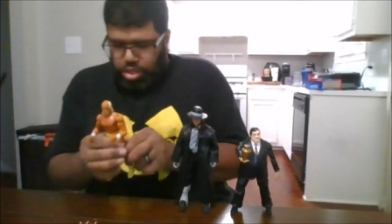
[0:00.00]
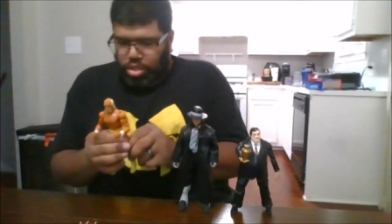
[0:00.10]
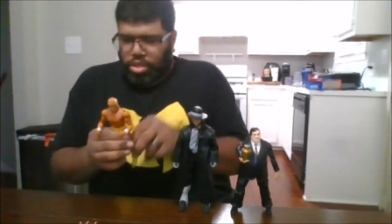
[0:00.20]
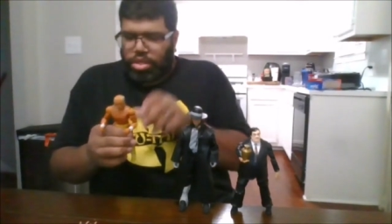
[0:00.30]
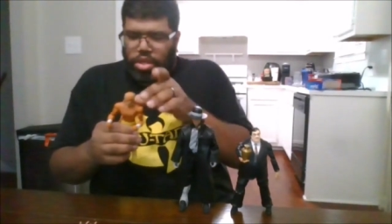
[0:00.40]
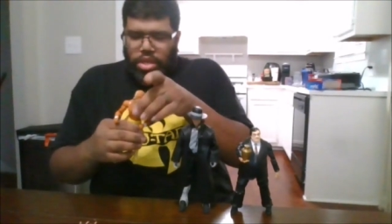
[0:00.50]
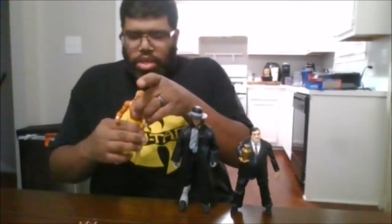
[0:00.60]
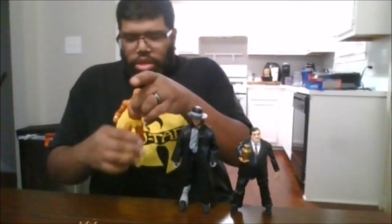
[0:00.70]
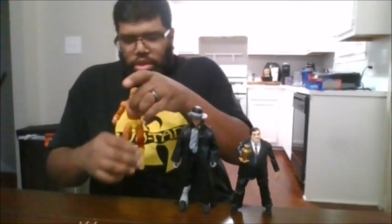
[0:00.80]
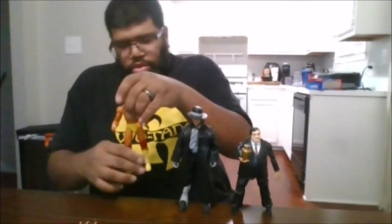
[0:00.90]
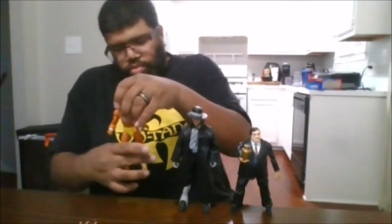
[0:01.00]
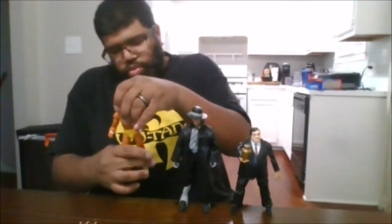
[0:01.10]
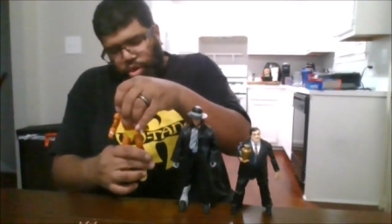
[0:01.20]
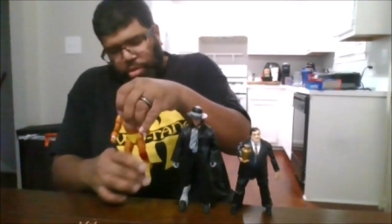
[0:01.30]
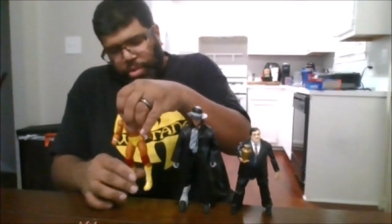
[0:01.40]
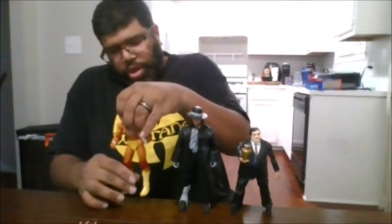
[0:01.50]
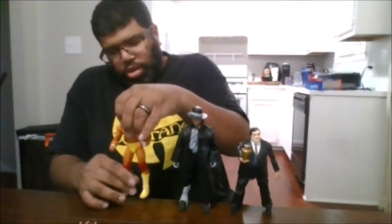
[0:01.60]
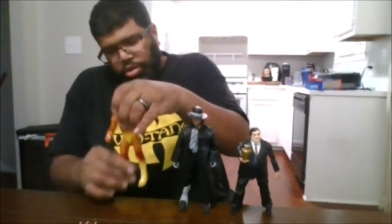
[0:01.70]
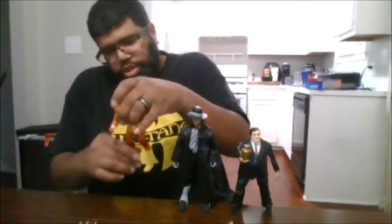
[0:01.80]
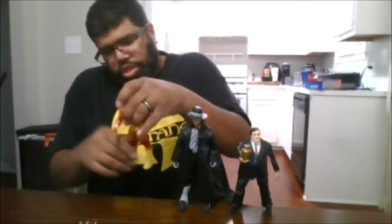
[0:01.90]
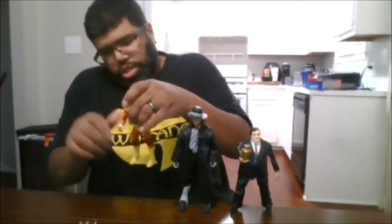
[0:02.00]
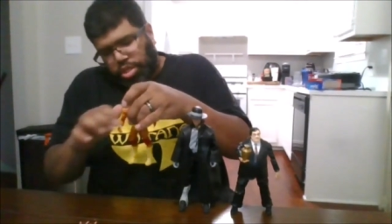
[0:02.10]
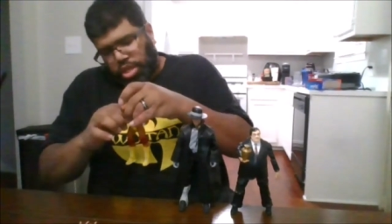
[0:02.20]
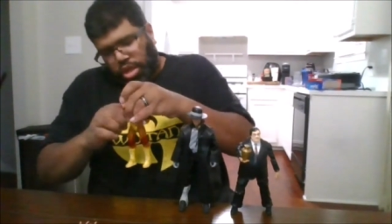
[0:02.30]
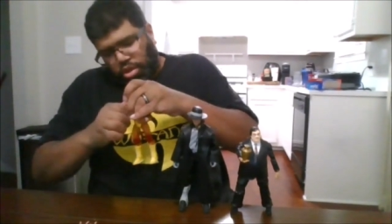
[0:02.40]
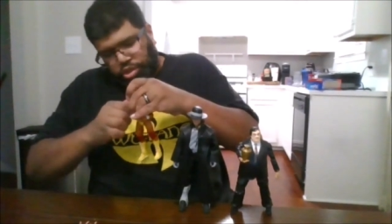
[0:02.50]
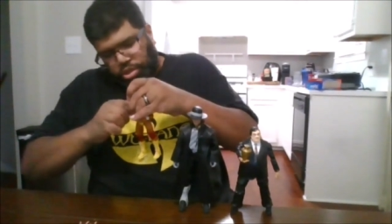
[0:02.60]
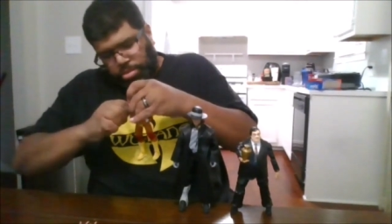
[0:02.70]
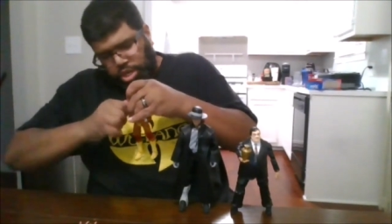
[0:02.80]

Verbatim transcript: Um, also with Kane